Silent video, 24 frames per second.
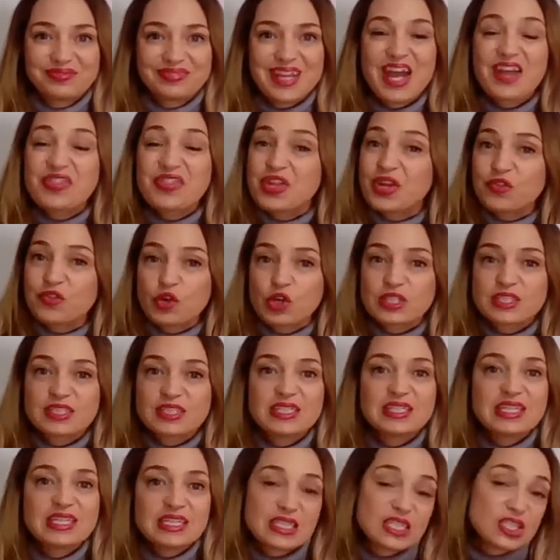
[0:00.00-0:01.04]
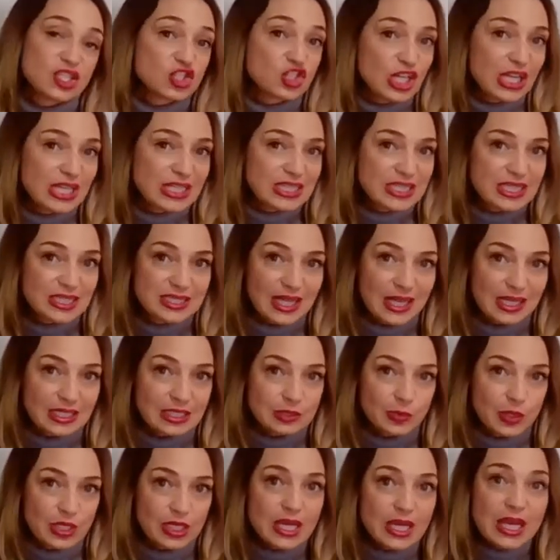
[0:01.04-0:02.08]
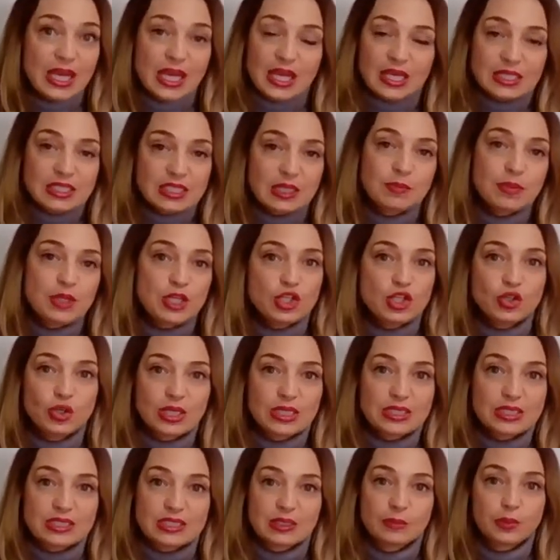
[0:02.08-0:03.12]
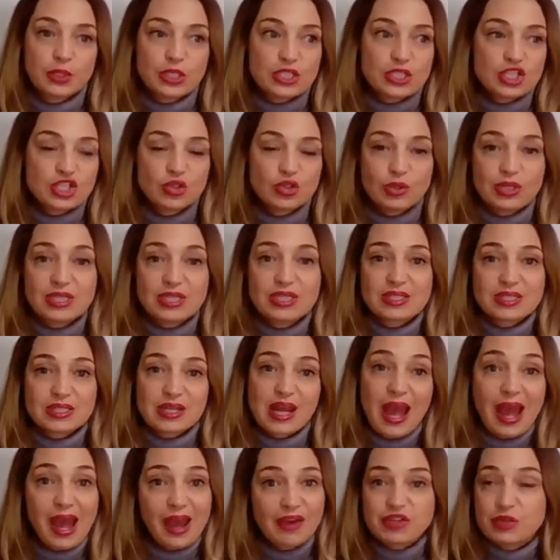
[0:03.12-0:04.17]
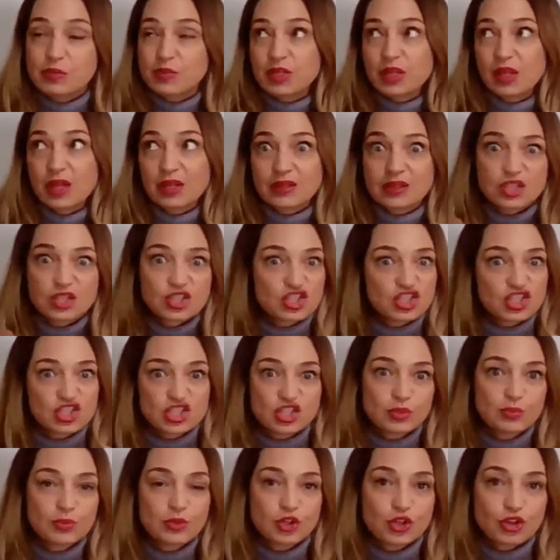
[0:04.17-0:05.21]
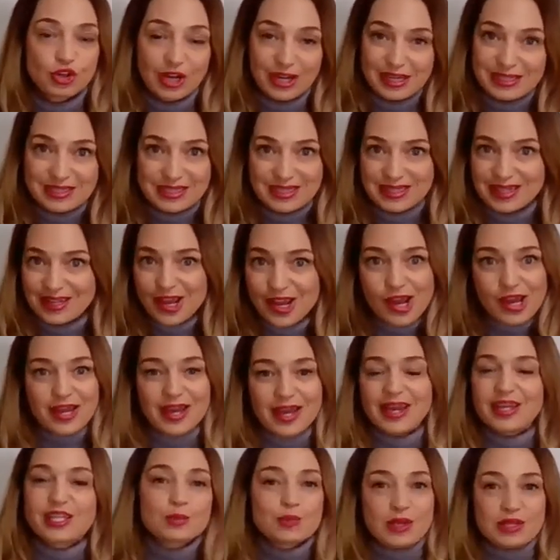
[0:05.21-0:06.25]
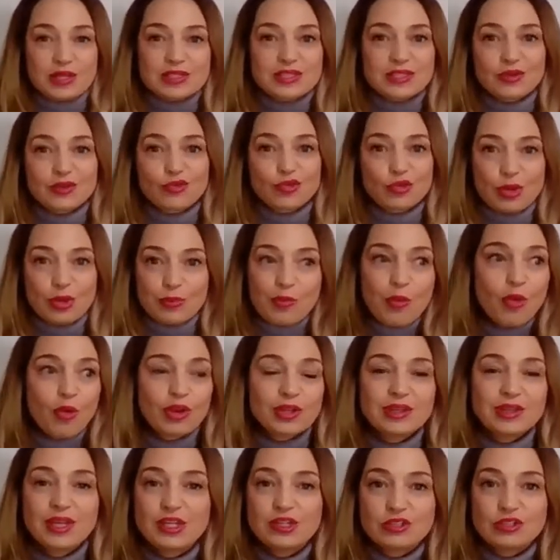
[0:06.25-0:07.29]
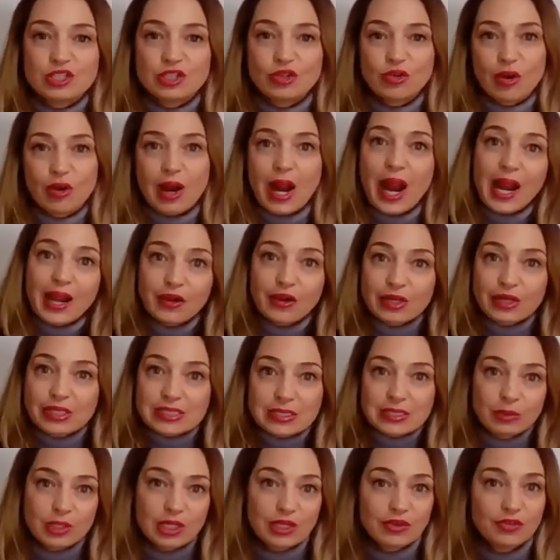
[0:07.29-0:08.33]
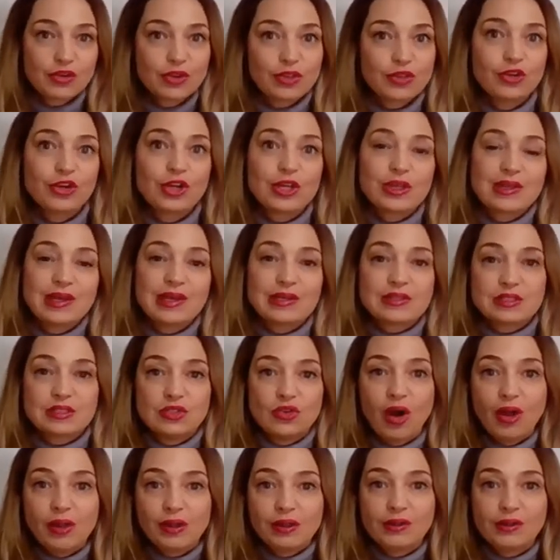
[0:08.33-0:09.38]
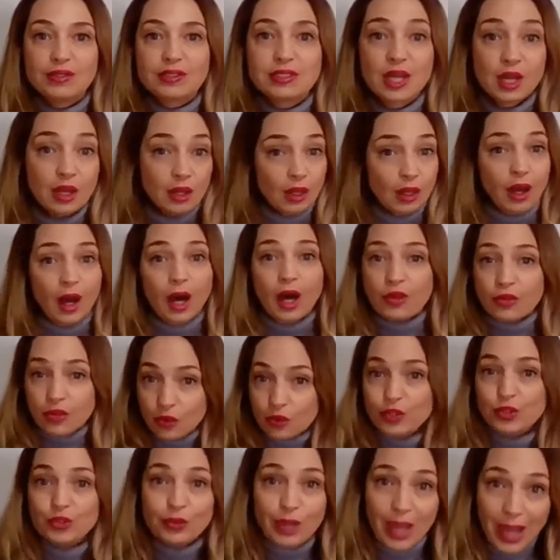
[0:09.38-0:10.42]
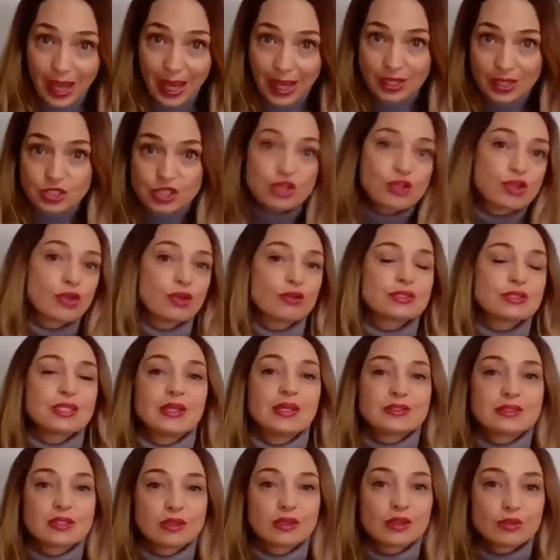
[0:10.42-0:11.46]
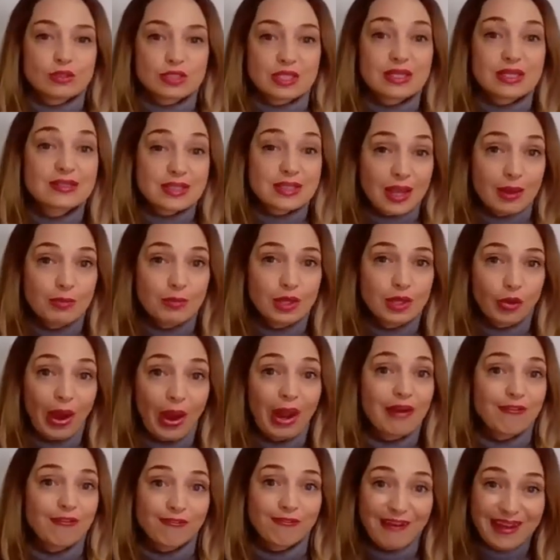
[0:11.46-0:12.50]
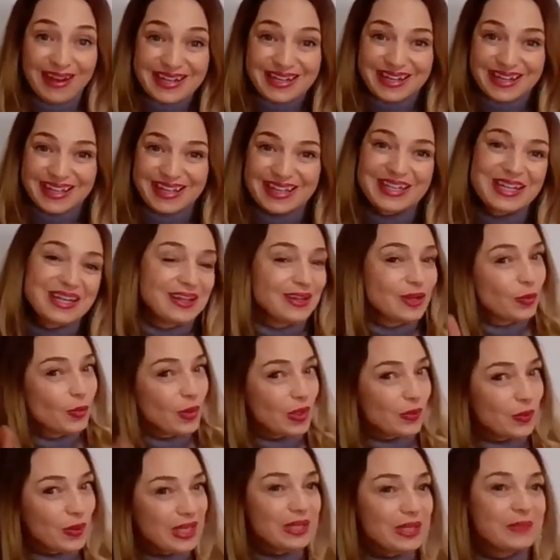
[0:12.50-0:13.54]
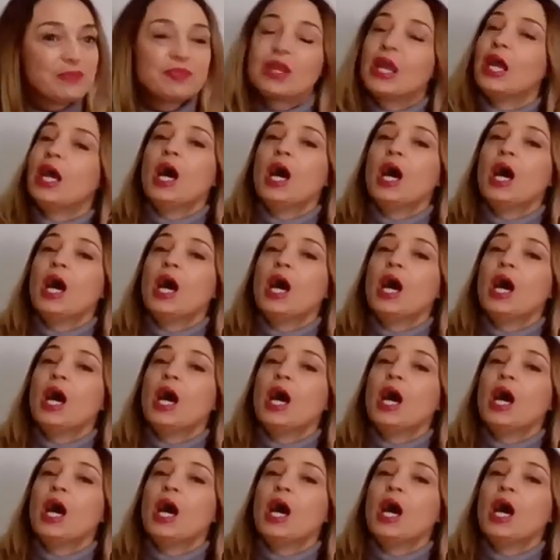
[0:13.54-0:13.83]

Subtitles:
And then, of course, the needs and strengths assessment is something you can simply do. It doesn't have to be like this super crazy expensive report that you do or hiring somebody for $30,000, although you can do those things and those things can be grant funded, wink, wink.